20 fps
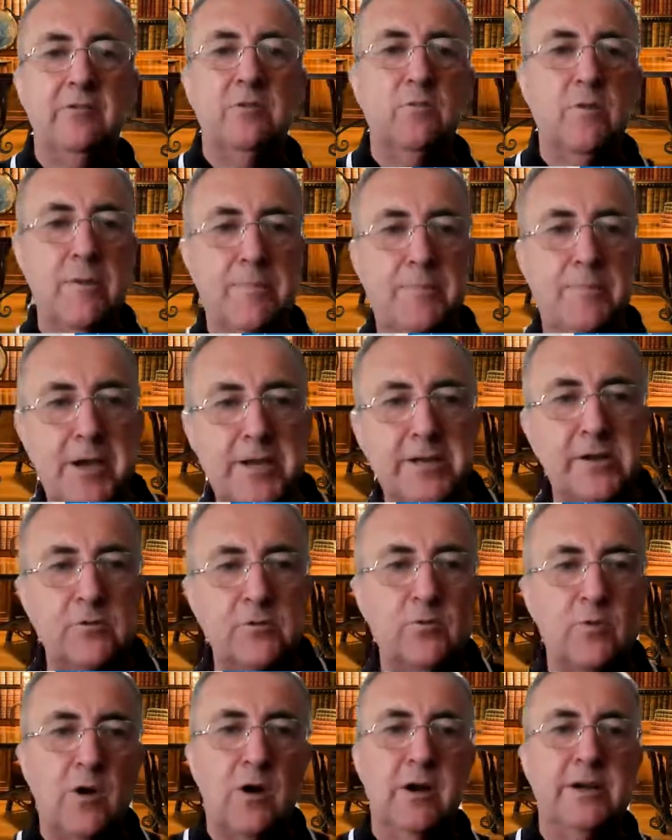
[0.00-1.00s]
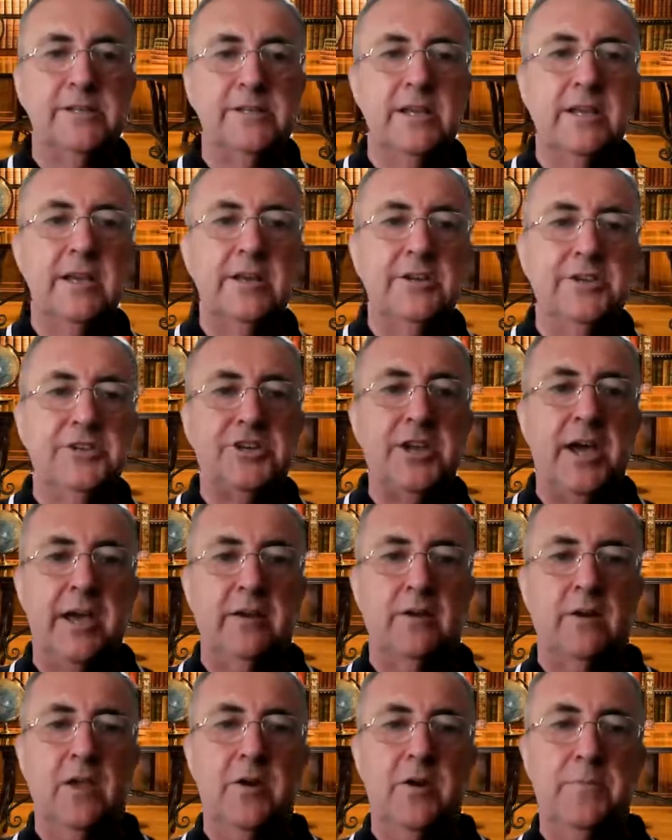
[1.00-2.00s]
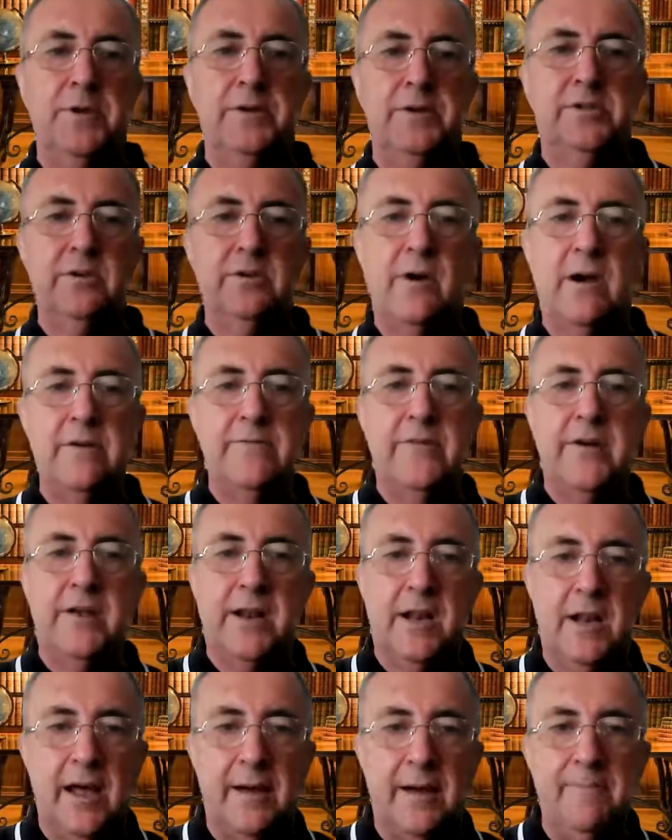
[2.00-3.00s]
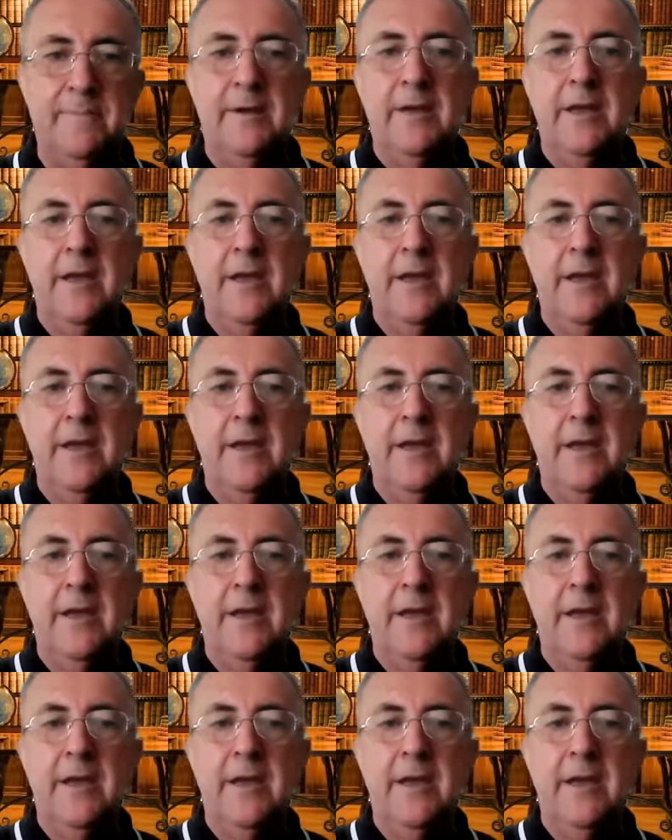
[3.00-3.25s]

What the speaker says: And repeated writing each day will help you to overcome